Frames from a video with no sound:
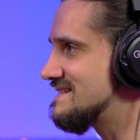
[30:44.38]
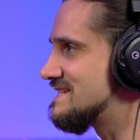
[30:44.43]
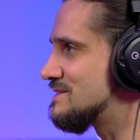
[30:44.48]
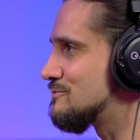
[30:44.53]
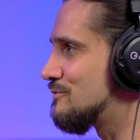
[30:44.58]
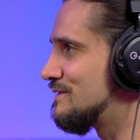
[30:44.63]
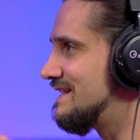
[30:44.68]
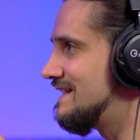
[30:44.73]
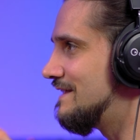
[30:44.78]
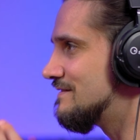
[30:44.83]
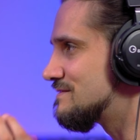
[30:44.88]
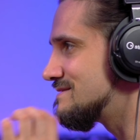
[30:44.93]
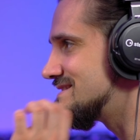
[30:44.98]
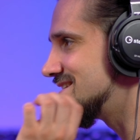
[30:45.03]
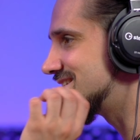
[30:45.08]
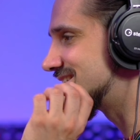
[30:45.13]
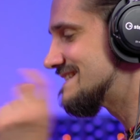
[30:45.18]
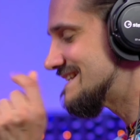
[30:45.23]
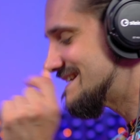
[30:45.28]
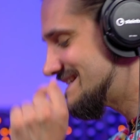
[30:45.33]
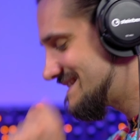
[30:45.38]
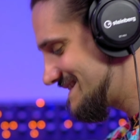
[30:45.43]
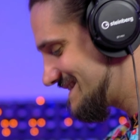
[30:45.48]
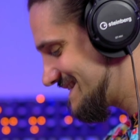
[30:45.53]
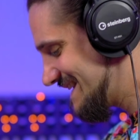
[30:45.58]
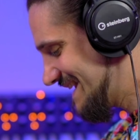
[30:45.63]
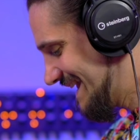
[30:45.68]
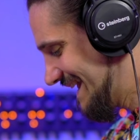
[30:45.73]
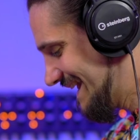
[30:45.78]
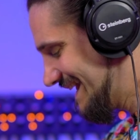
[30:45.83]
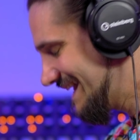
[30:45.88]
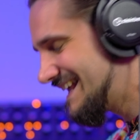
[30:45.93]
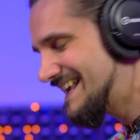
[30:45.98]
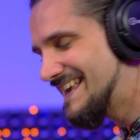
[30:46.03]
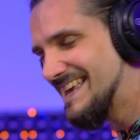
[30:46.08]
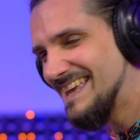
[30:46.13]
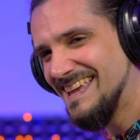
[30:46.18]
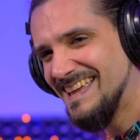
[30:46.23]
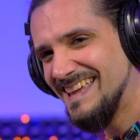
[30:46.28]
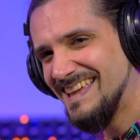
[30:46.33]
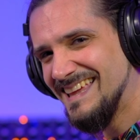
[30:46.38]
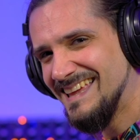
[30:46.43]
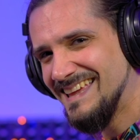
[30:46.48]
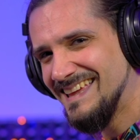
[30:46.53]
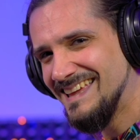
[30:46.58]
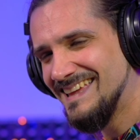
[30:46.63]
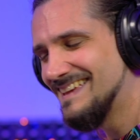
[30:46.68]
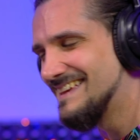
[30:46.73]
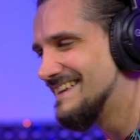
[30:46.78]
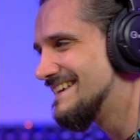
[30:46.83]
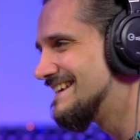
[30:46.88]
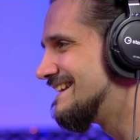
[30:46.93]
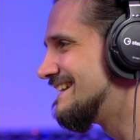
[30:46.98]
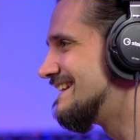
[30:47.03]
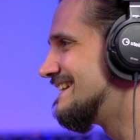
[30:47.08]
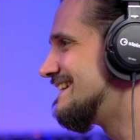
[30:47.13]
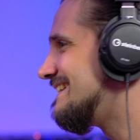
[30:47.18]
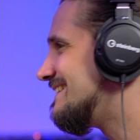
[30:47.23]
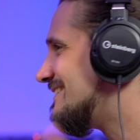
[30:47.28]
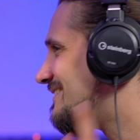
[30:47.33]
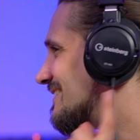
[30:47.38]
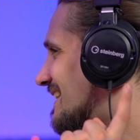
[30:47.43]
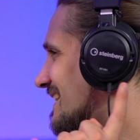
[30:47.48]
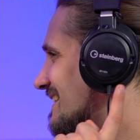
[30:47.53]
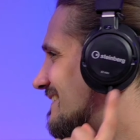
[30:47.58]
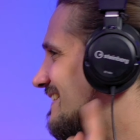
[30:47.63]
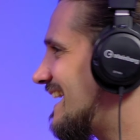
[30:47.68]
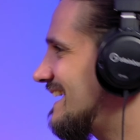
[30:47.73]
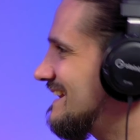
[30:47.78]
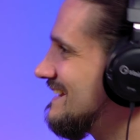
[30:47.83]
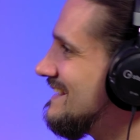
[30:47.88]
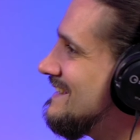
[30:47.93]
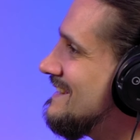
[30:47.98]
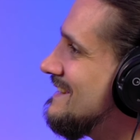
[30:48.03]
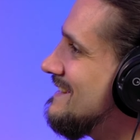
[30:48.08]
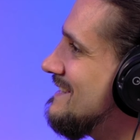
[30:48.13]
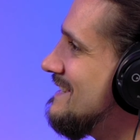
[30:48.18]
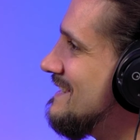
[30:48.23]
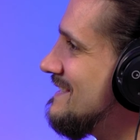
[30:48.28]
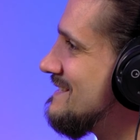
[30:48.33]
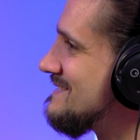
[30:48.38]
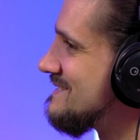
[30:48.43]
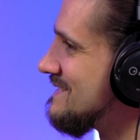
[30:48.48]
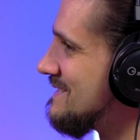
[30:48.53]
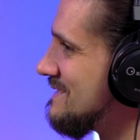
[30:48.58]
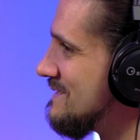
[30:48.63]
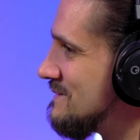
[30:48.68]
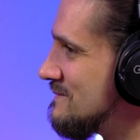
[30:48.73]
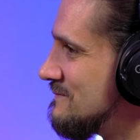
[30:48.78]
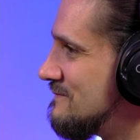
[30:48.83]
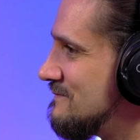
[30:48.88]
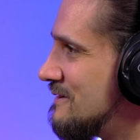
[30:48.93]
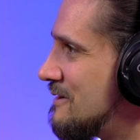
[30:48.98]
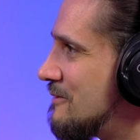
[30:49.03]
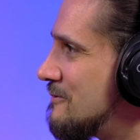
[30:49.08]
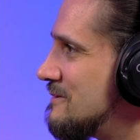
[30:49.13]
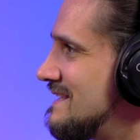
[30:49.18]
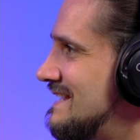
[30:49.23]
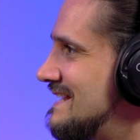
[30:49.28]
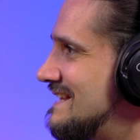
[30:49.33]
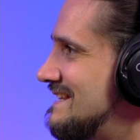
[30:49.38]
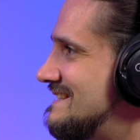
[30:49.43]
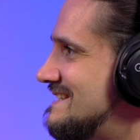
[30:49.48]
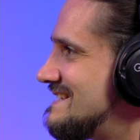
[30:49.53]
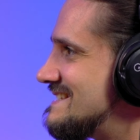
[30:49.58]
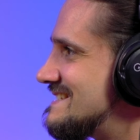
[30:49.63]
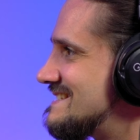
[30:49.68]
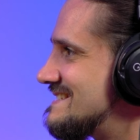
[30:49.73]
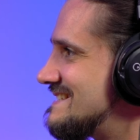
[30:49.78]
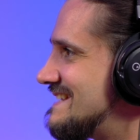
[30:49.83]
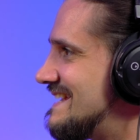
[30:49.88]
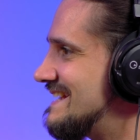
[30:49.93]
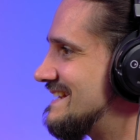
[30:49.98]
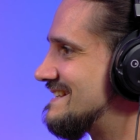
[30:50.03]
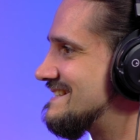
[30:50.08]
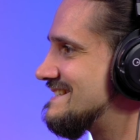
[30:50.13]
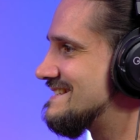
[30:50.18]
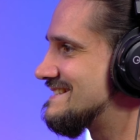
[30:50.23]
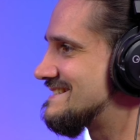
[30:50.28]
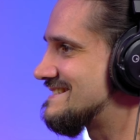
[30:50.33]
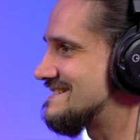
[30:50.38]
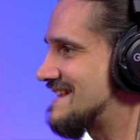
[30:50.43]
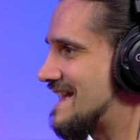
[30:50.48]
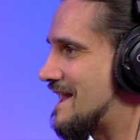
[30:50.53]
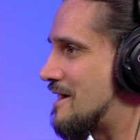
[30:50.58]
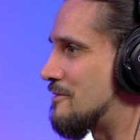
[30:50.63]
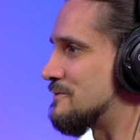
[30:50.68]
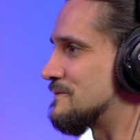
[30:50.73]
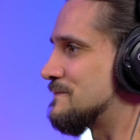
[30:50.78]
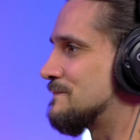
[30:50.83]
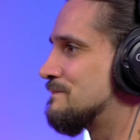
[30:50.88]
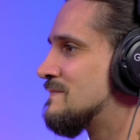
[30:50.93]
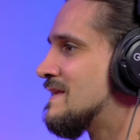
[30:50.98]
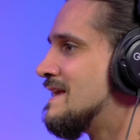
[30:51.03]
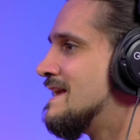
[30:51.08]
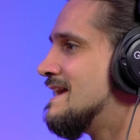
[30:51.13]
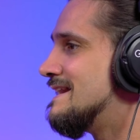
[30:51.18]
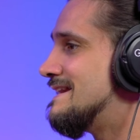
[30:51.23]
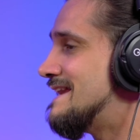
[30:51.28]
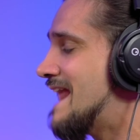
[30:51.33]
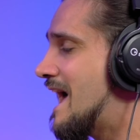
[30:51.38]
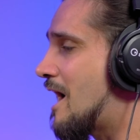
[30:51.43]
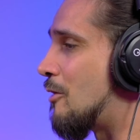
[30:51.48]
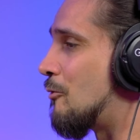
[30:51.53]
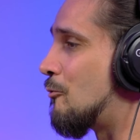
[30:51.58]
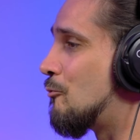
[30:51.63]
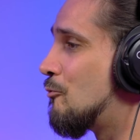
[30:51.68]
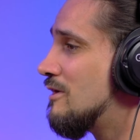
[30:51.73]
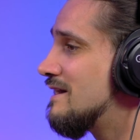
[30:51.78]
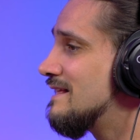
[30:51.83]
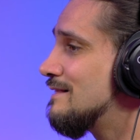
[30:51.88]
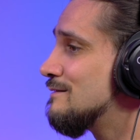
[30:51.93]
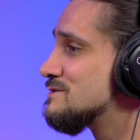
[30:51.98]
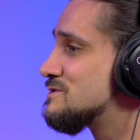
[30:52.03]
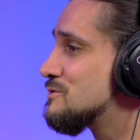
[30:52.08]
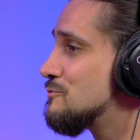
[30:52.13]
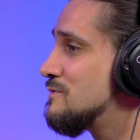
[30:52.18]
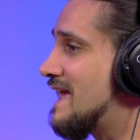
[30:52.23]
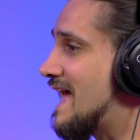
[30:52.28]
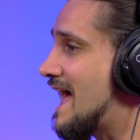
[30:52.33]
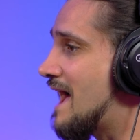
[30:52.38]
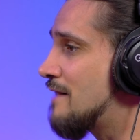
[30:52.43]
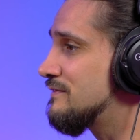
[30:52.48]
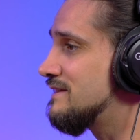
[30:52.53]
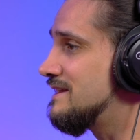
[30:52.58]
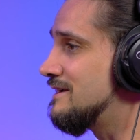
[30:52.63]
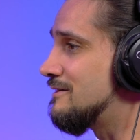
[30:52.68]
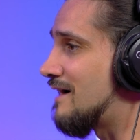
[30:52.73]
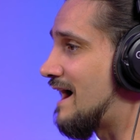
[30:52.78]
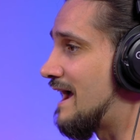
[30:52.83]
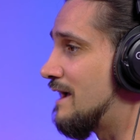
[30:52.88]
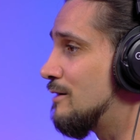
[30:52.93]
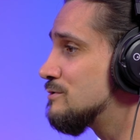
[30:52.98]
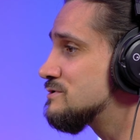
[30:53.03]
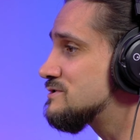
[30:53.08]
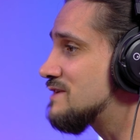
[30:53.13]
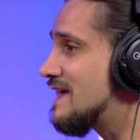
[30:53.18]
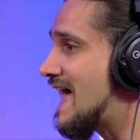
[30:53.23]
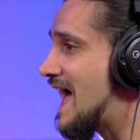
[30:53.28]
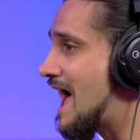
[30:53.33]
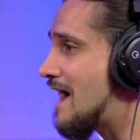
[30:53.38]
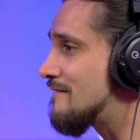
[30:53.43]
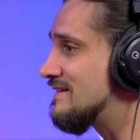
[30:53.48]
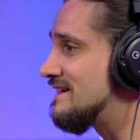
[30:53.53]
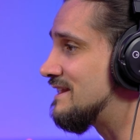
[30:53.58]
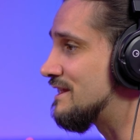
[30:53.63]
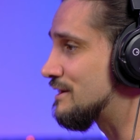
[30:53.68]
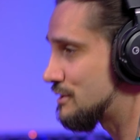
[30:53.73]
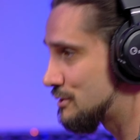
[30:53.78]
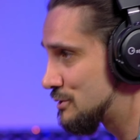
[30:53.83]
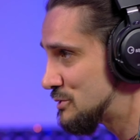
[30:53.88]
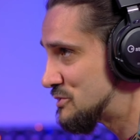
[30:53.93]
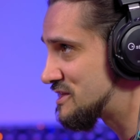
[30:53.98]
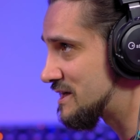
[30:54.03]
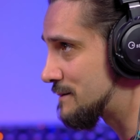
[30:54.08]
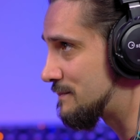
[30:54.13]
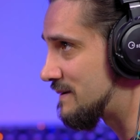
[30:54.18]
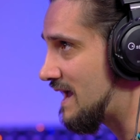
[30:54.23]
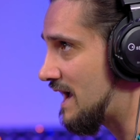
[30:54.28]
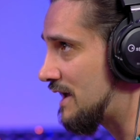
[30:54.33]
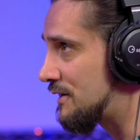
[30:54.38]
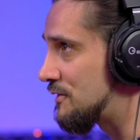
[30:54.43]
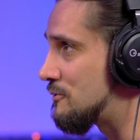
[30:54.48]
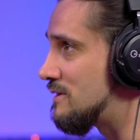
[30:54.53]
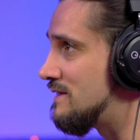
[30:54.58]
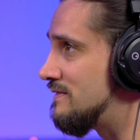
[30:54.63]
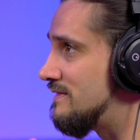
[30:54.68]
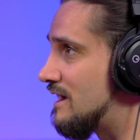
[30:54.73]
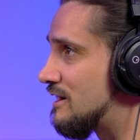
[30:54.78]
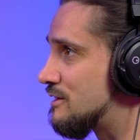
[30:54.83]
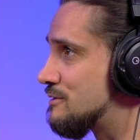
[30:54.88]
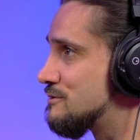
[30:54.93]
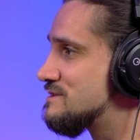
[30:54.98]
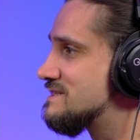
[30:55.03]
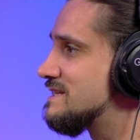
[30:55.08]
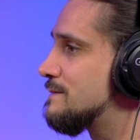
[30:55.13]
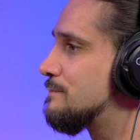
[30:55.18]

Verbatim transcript: is what gives me this ting. You hear that? It's a very distinct sound. Now, what else do we have here? I also have an acoustic piano, and the acoustic